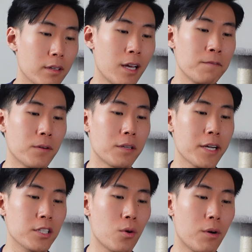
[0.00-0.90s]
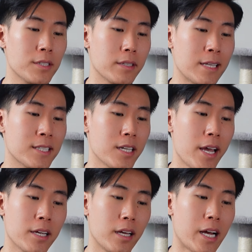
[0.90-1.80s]
And for the next course, it's
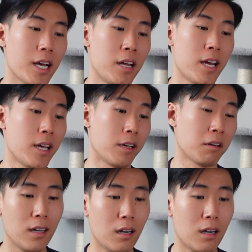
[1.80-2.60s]
psych, and I got an A.